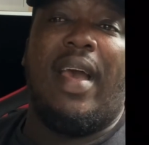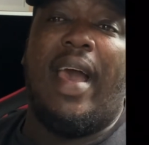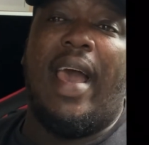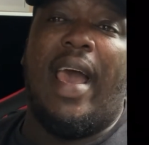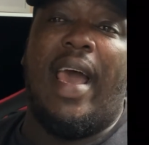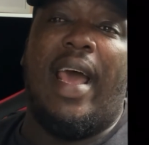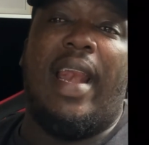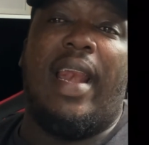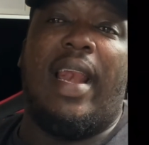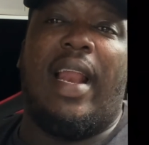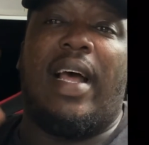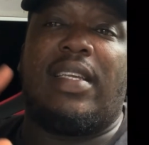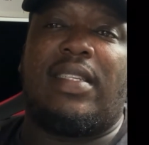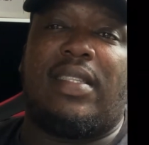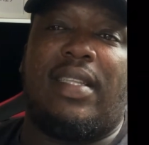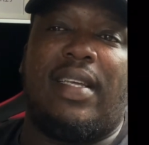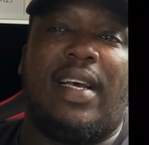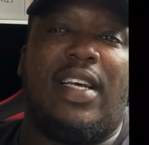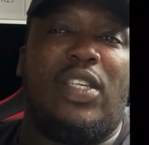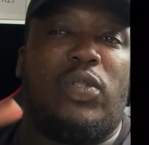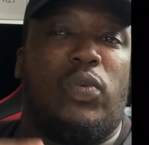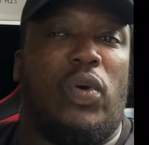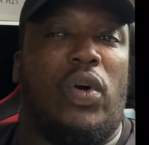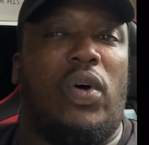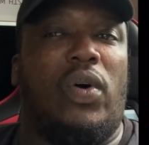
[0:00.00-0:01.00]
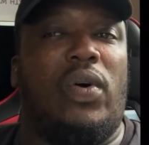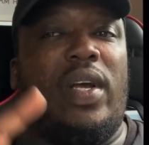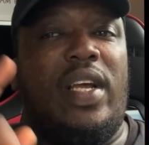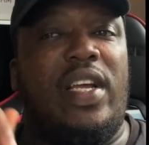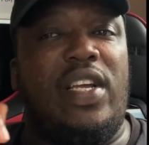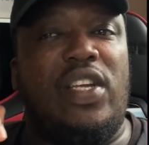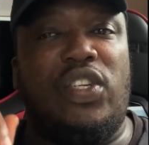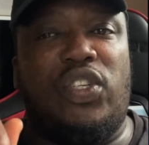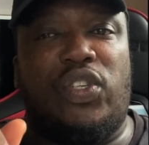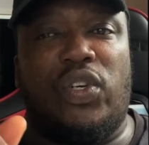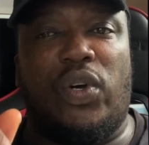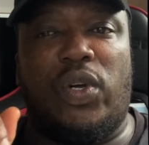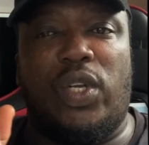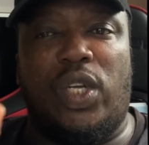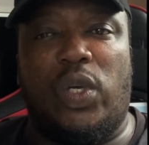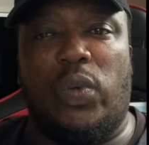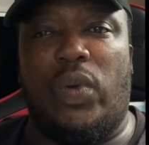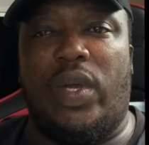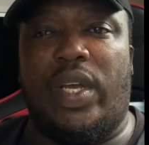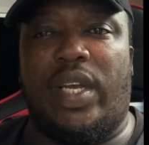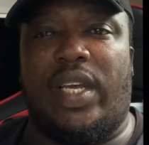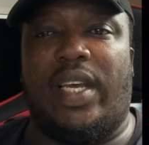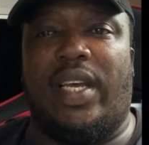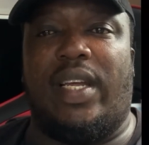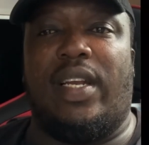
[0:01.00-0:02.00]
And last thing as well, enjoy your
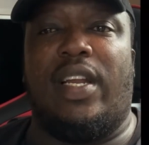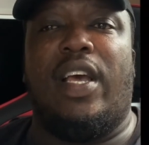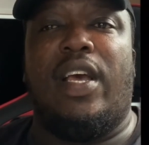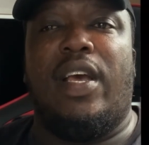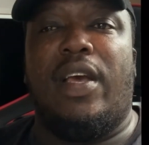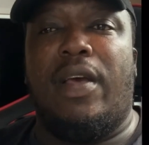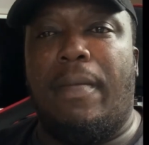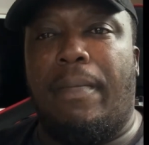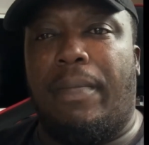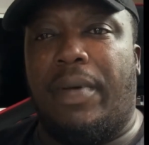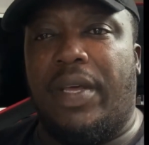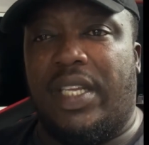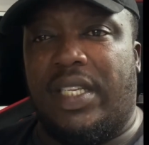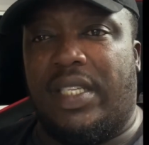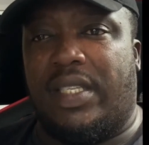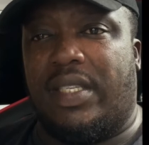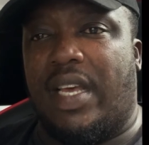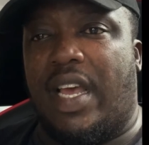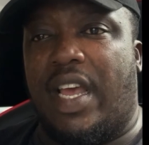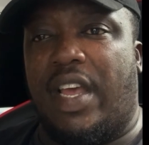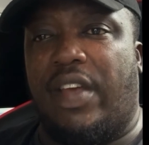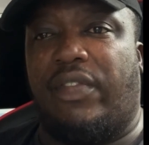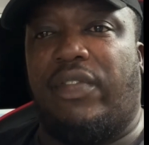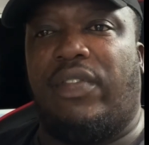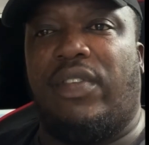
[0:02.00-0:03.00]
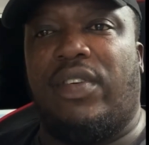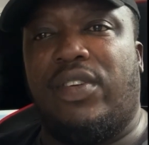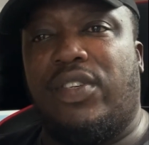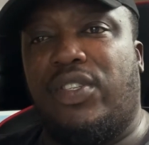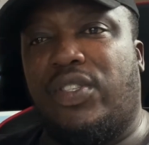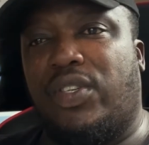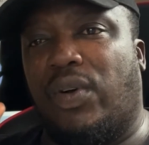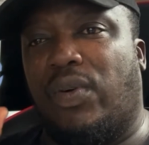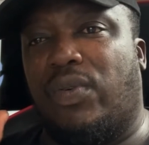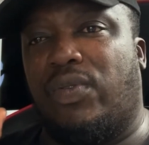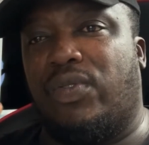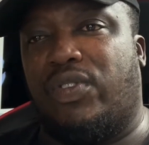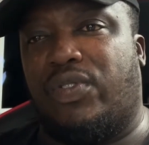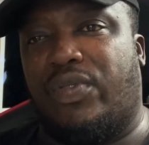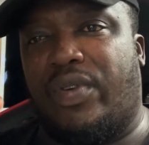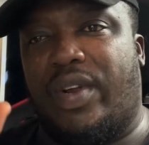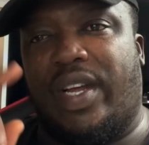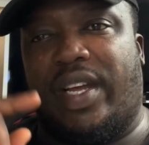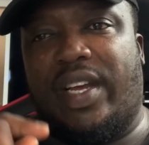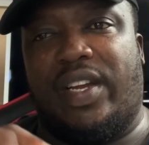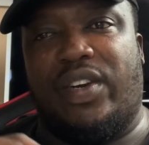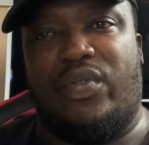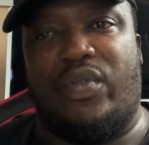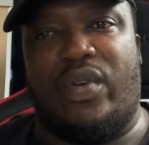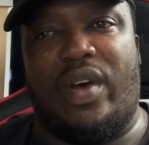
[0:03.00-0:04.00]
weekend. Be safe. Don't
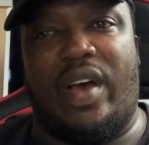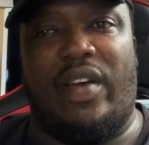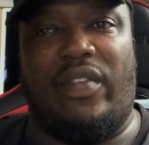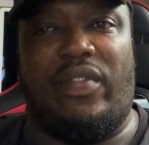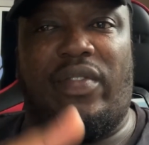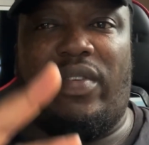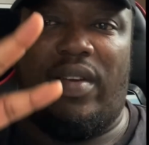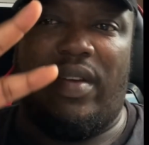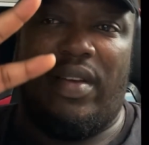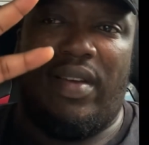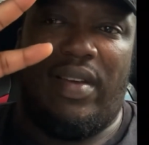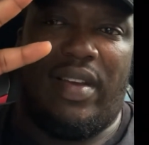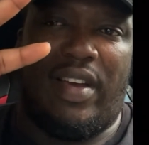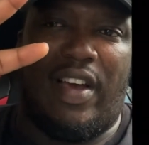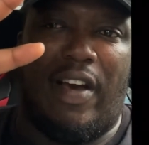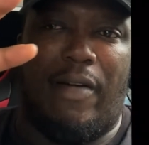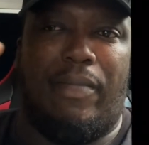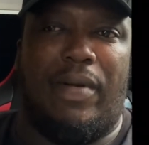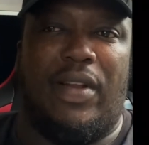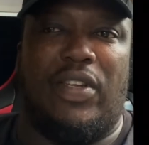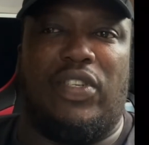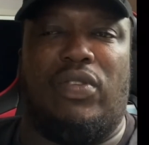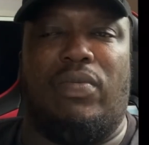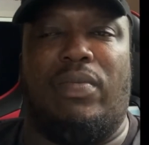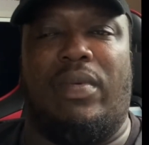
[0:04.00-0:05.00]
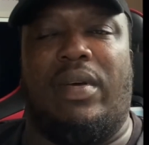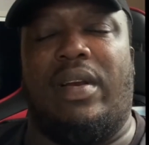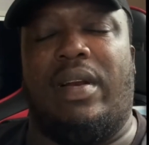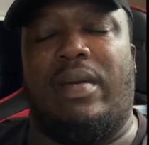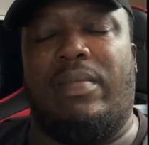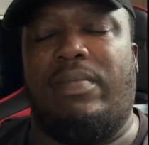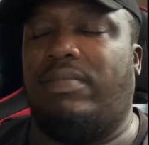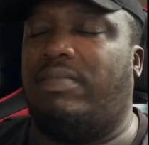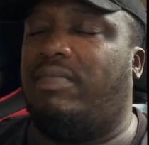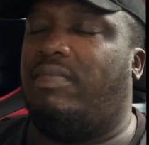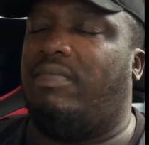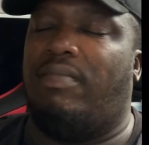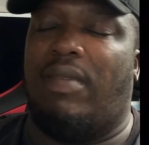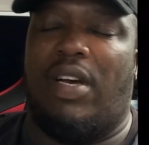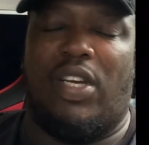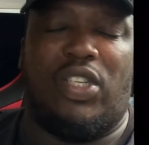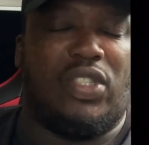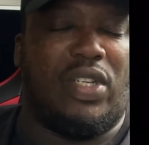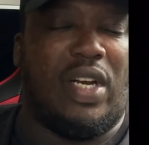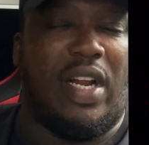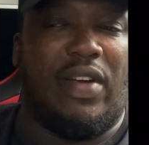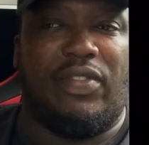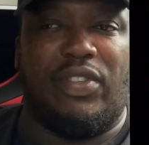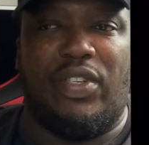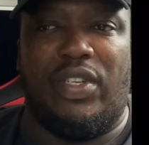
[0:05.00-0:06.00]
drink and drive. God bless you, man.
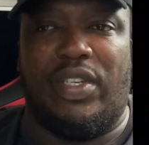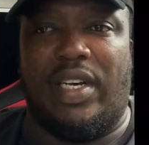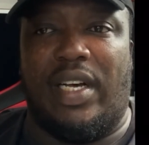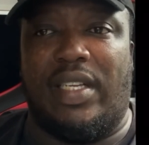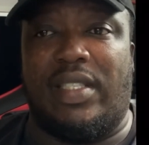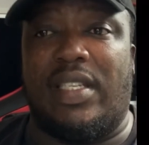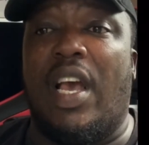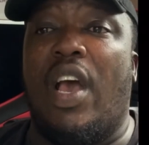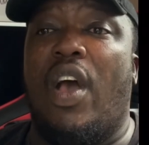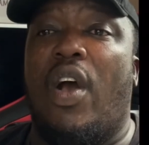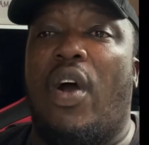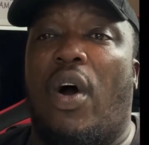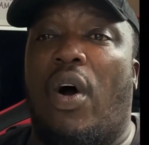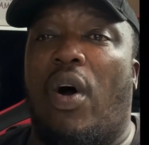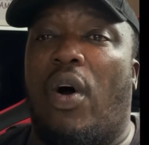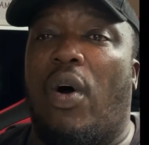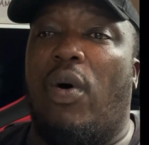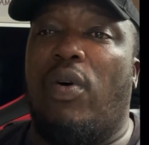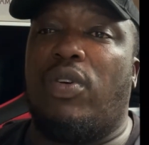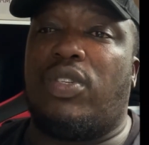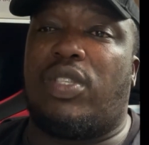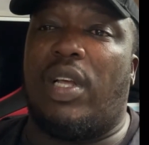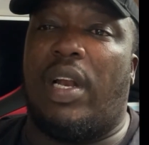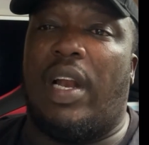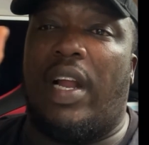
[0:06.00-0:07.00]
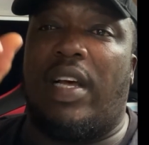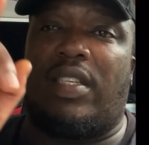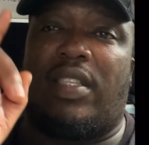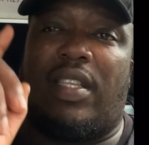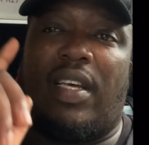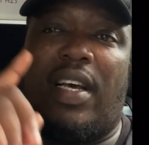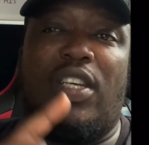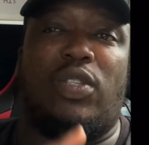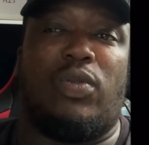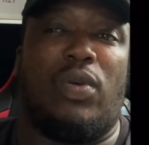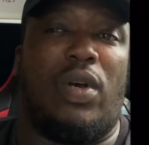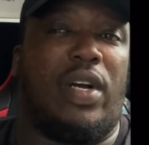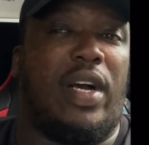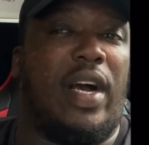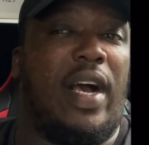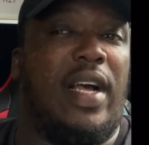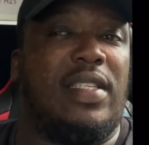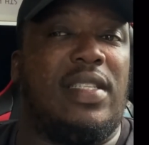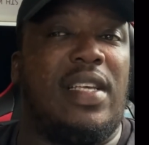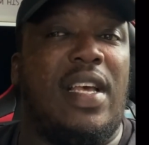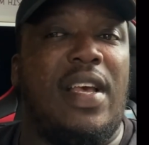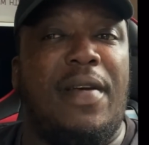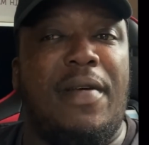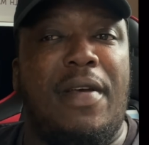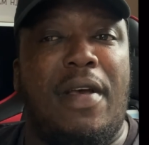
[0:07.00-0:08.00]
Much love to you guys. Also, last thing as well,
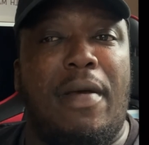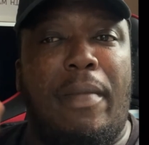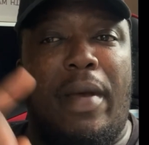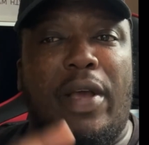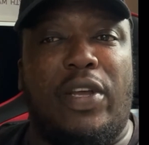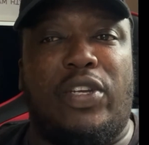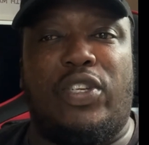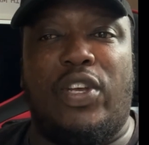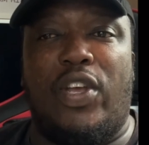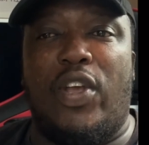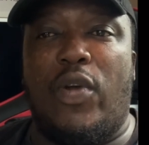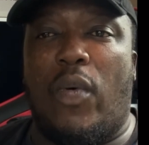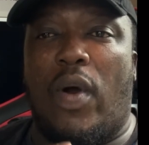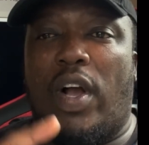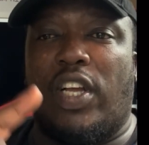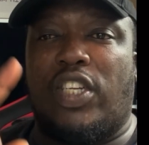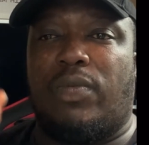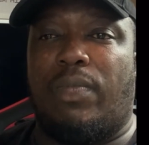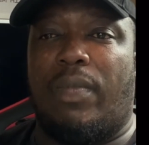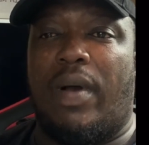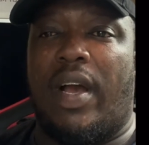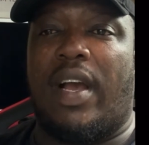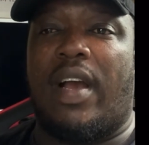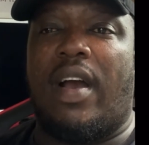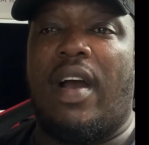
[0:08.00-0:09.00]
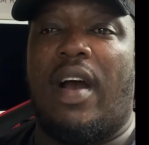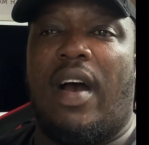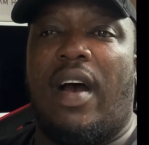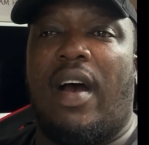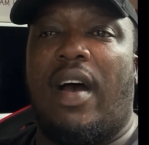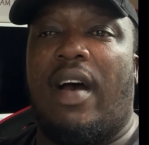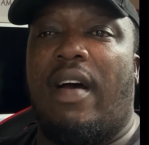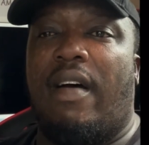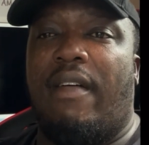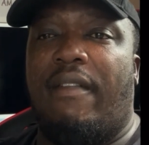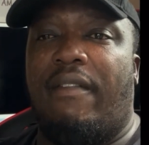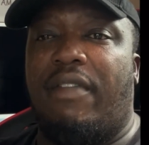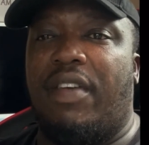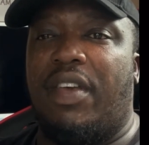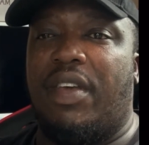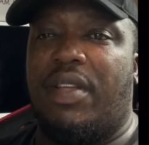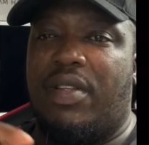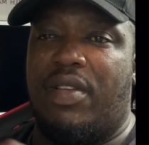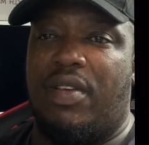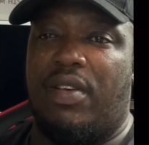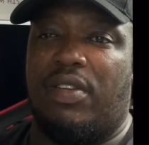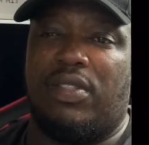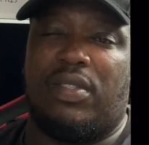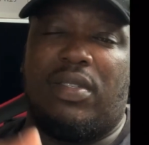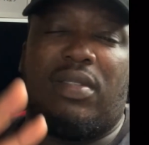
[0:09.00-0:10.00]
guys, make sure you watch my car
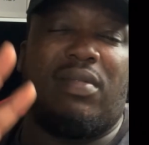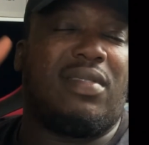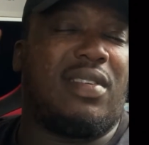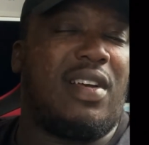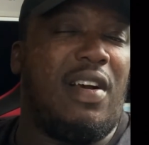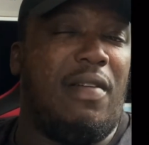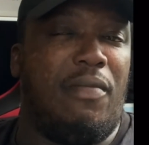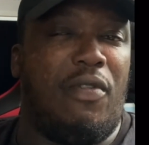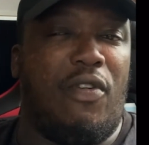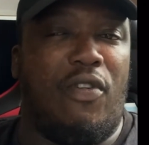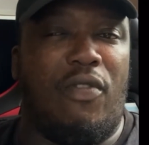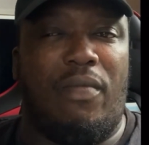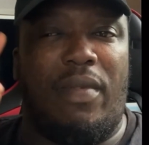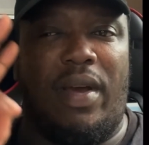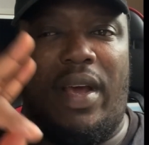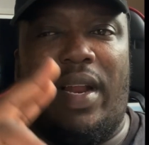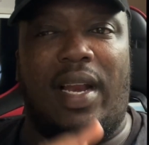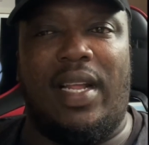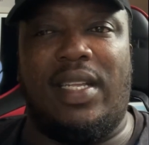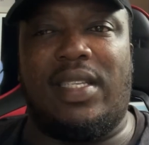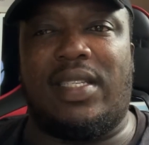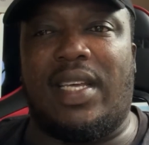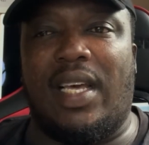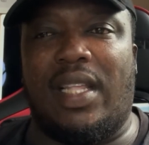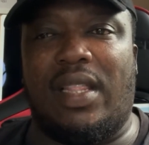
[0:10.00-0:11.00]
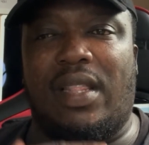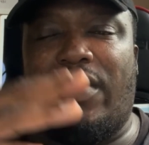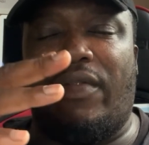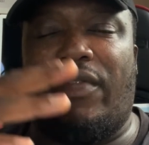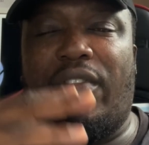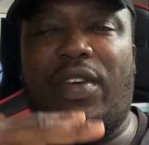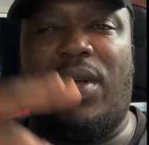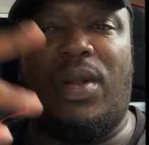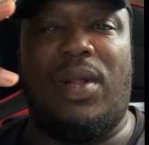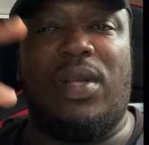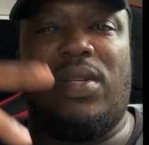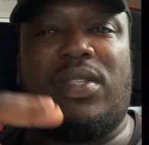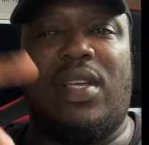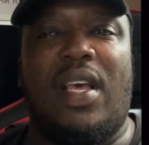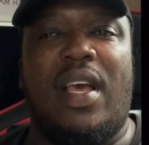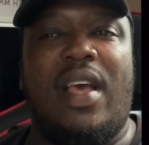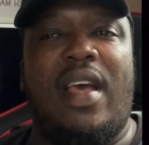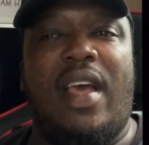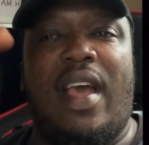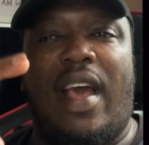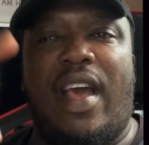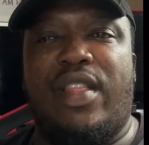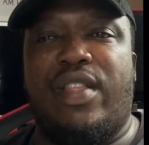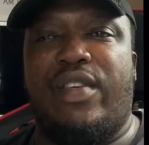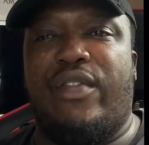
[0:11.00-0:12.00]
videos. Come on, man. Let's get the videos
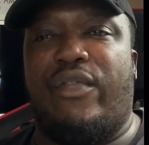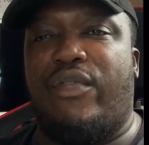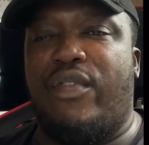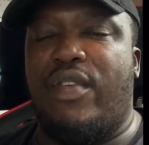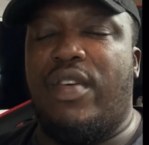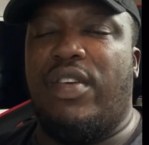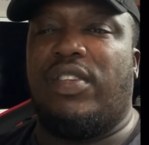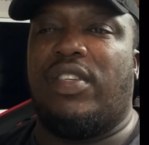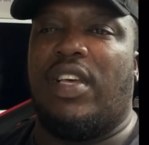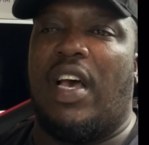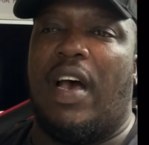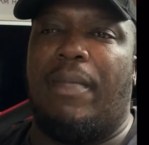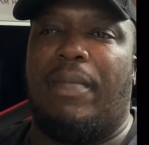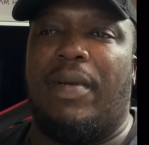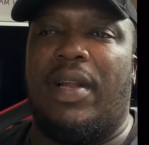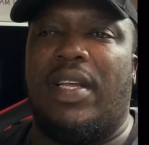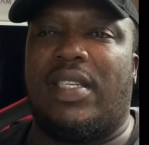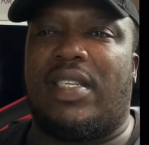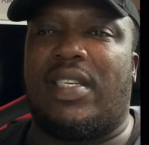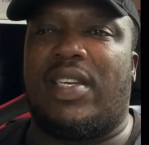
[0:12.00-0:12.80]
and the views up. Let's